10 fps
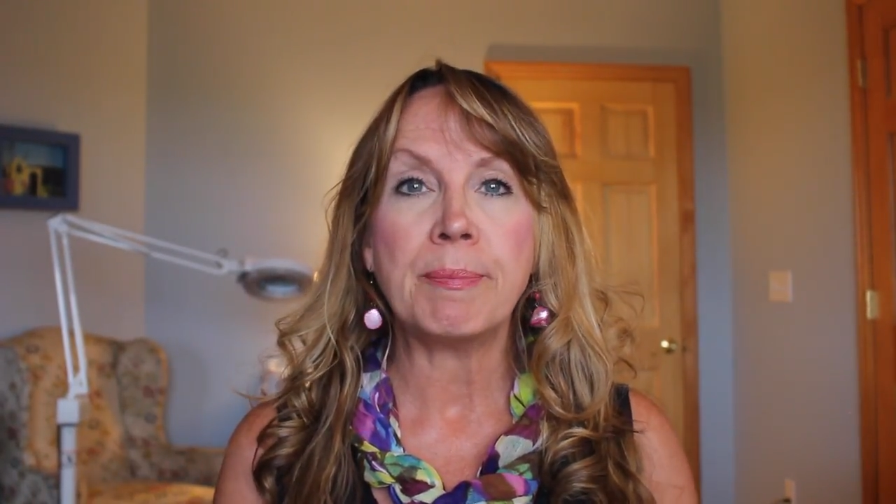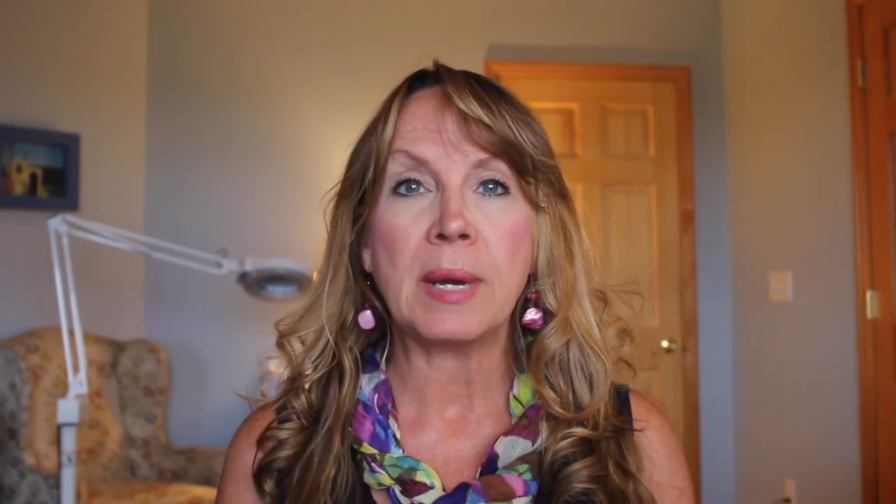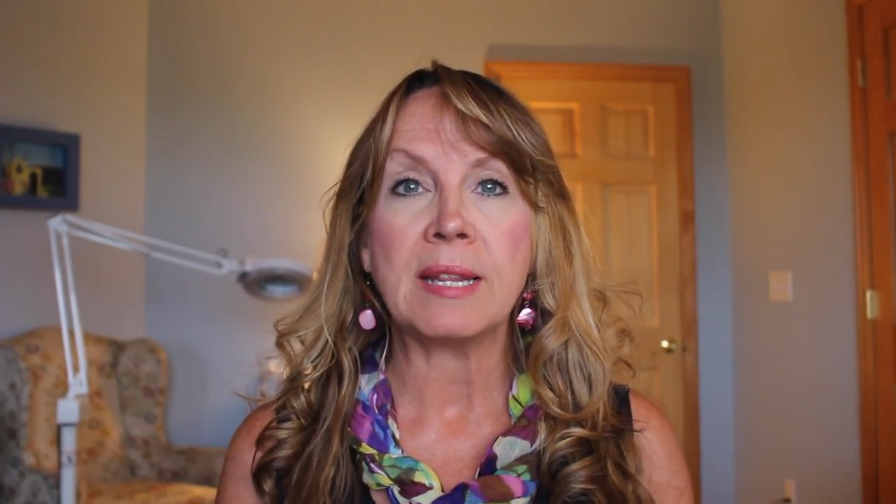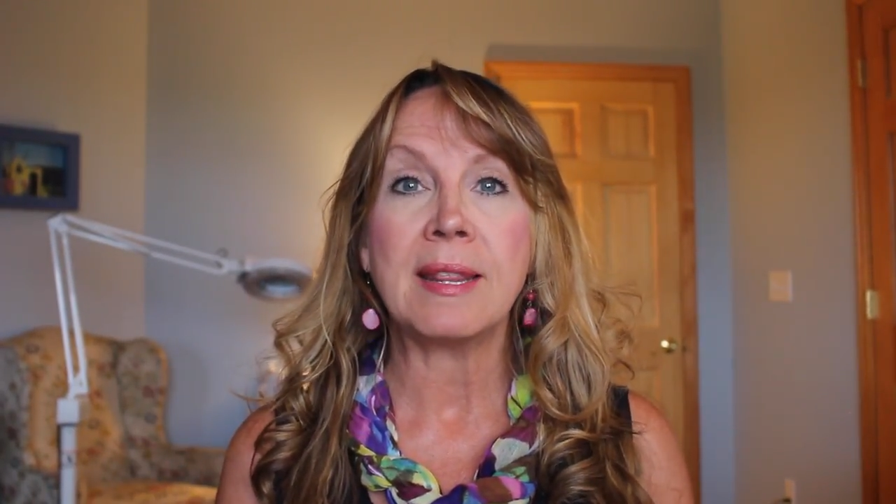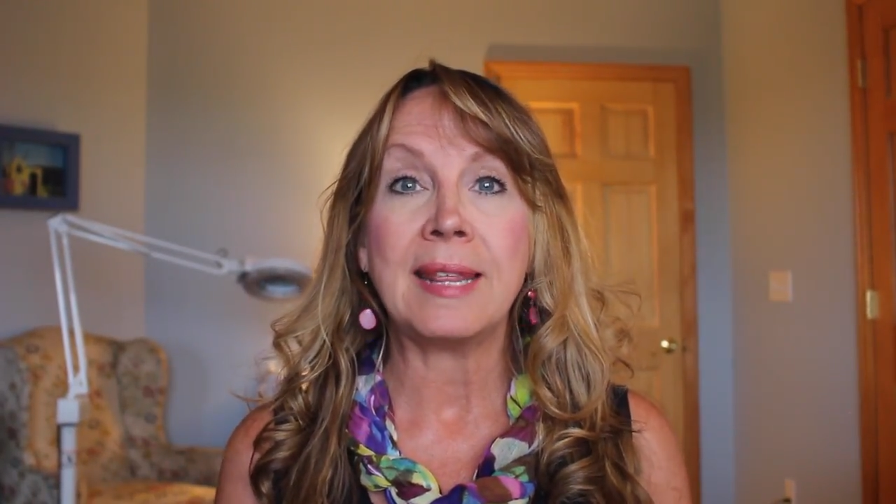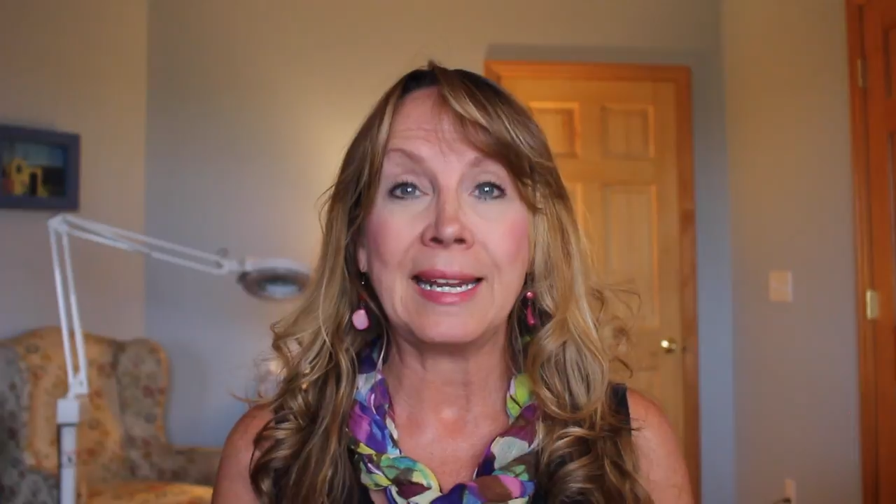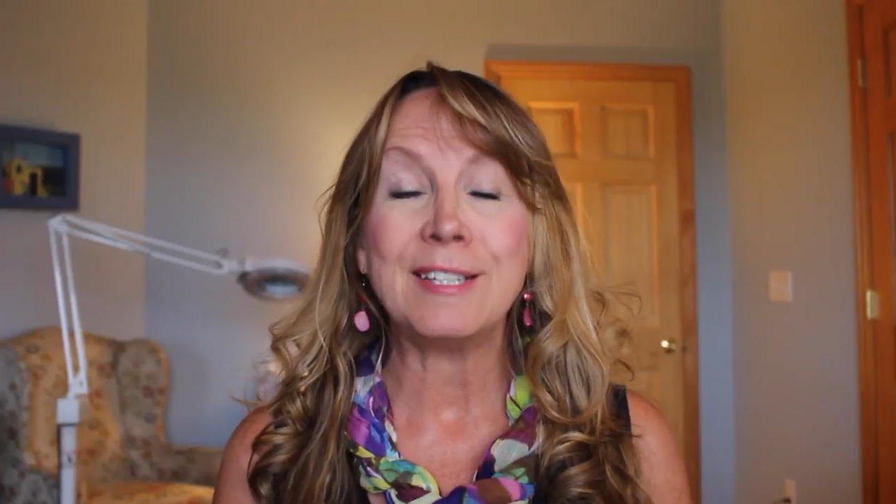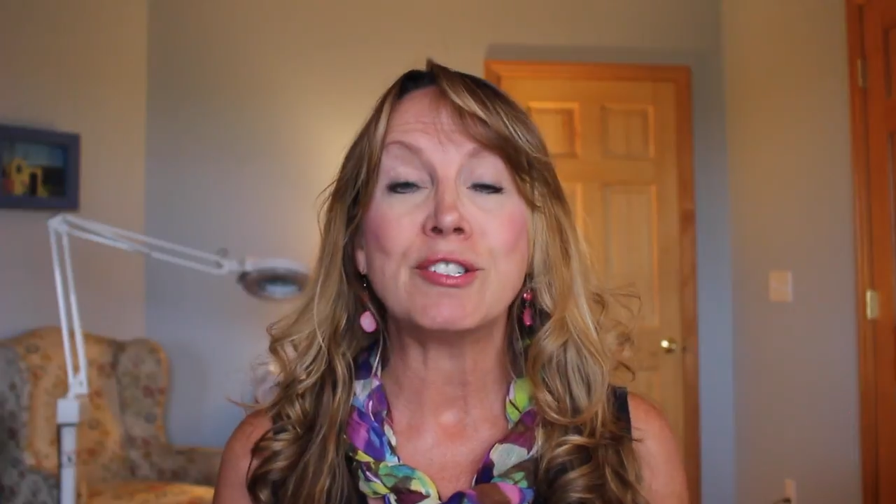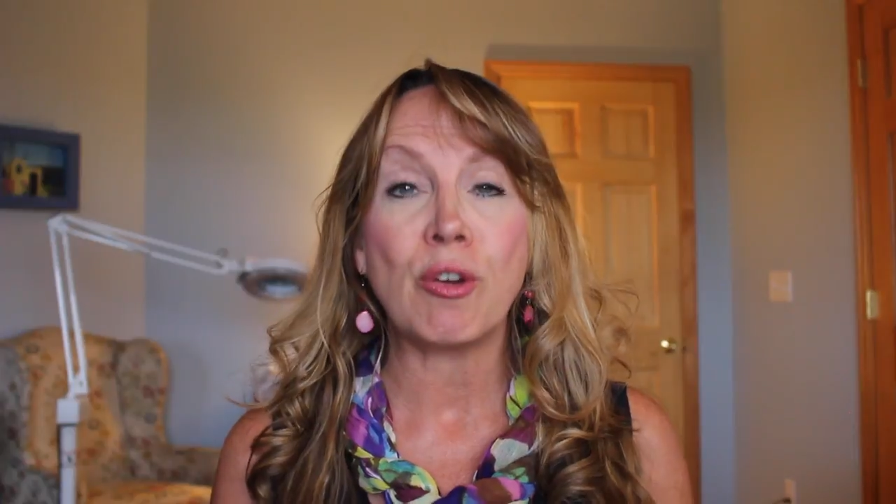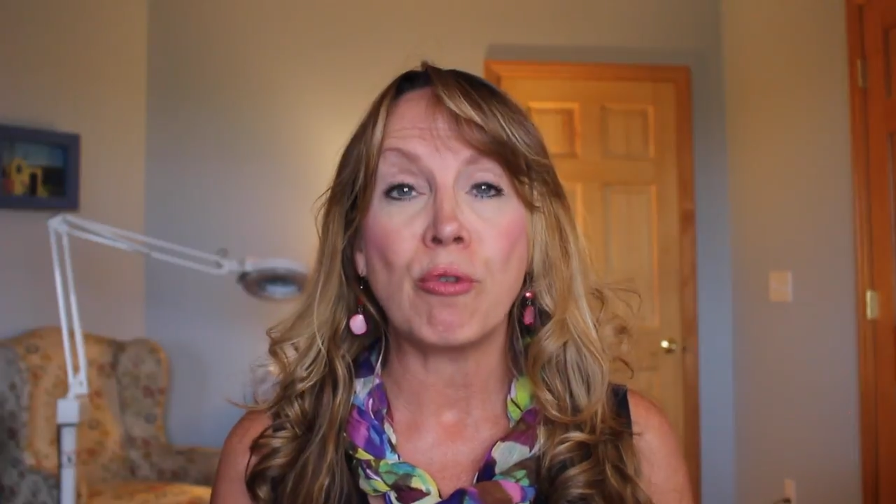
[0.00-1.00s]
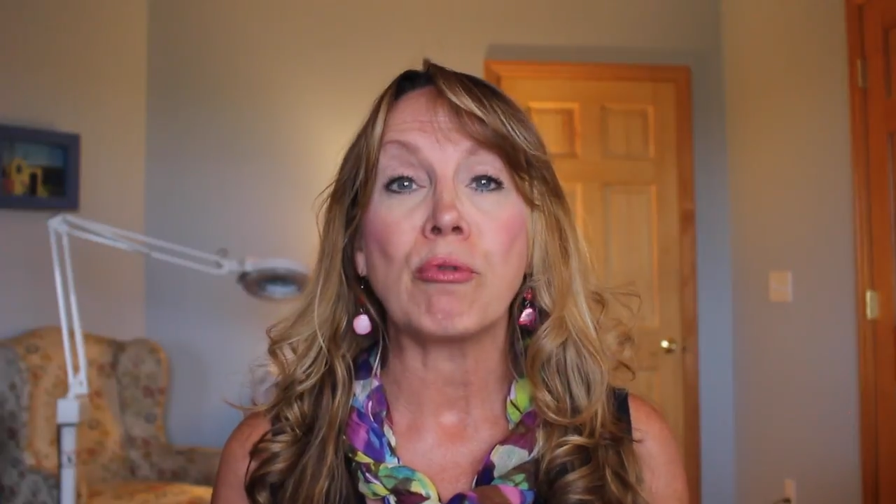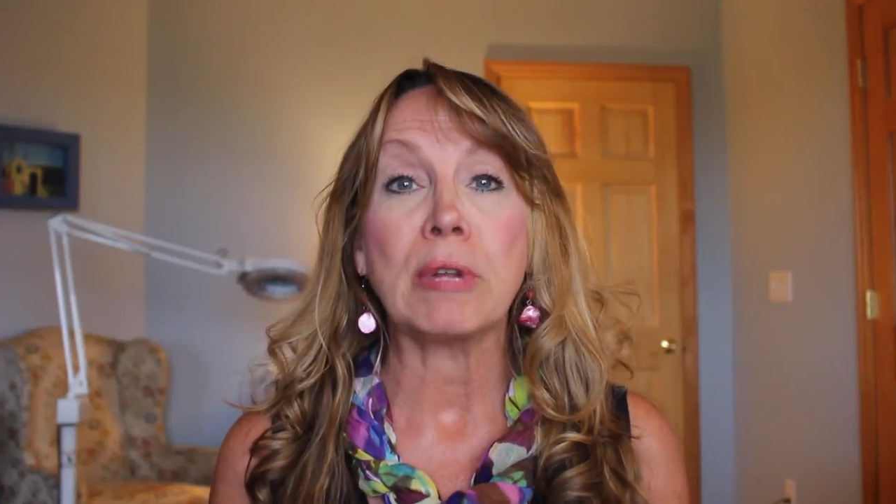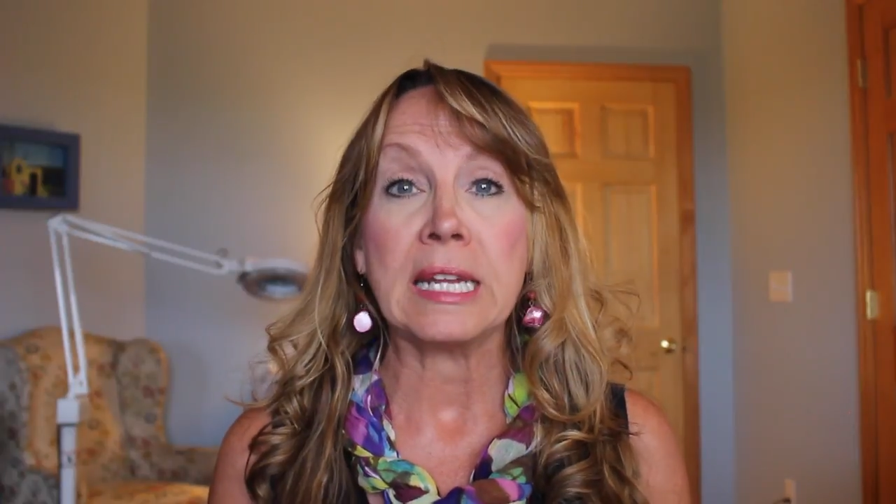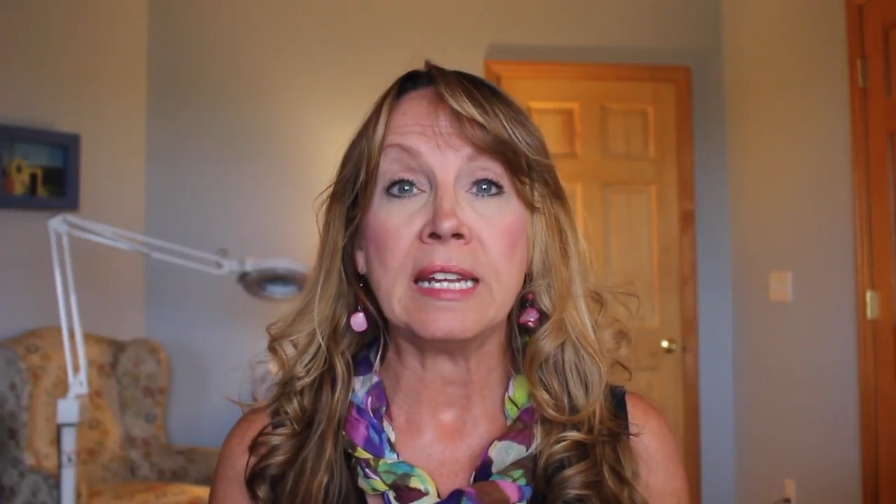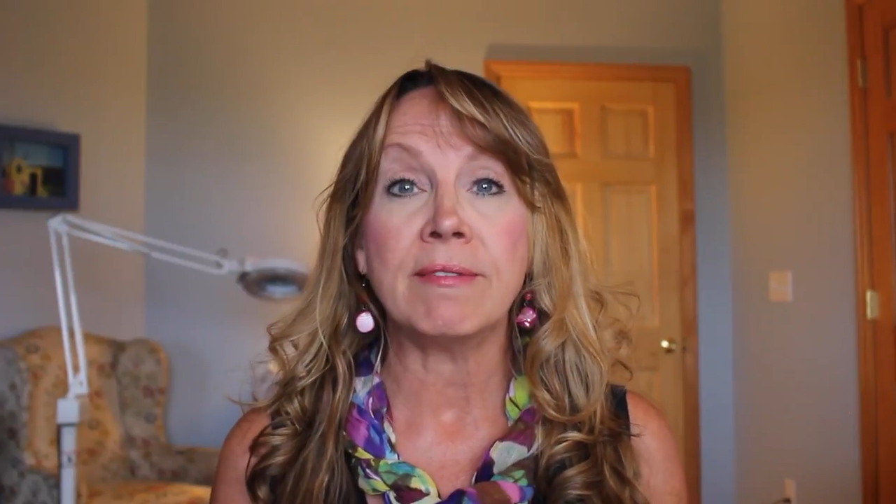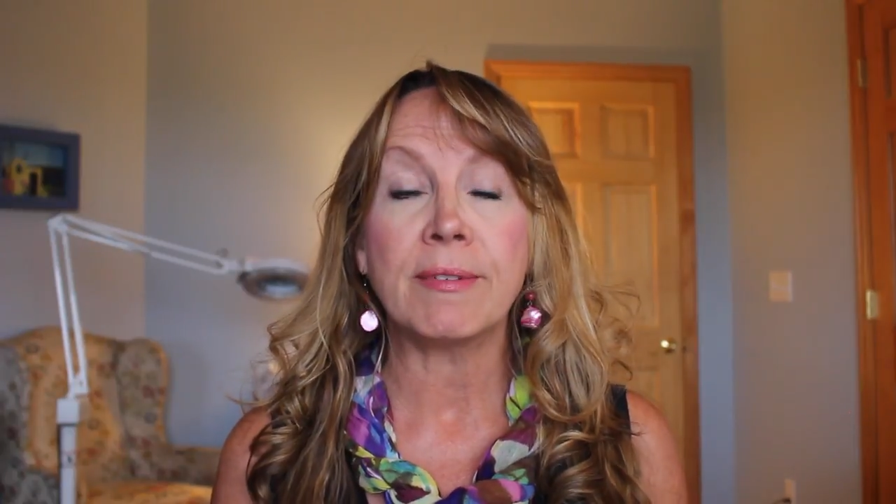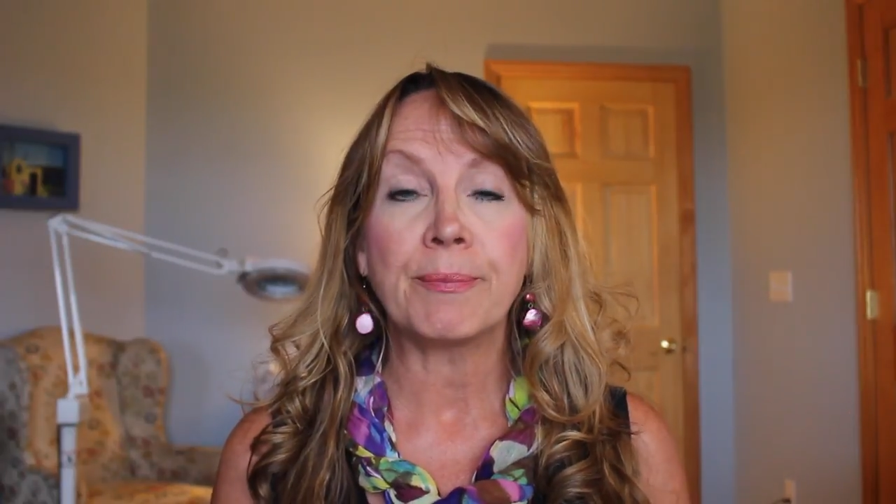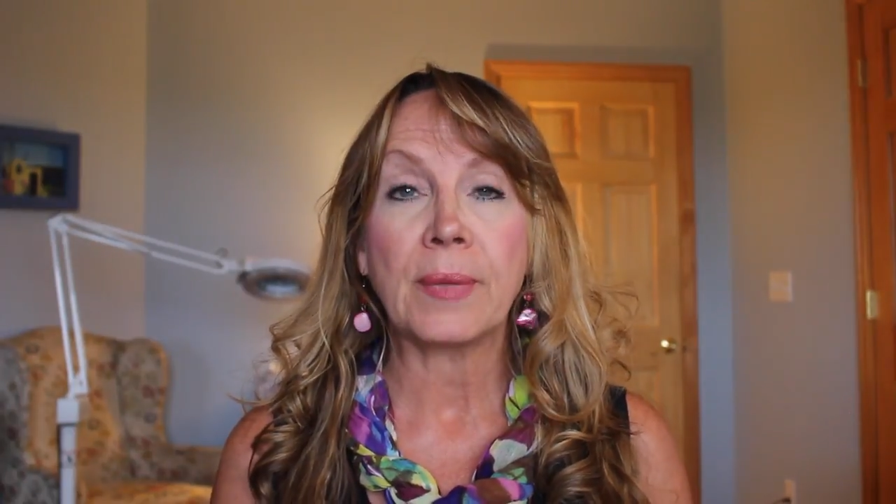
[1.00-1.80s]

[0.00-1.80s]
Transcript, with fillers: but they don't leave.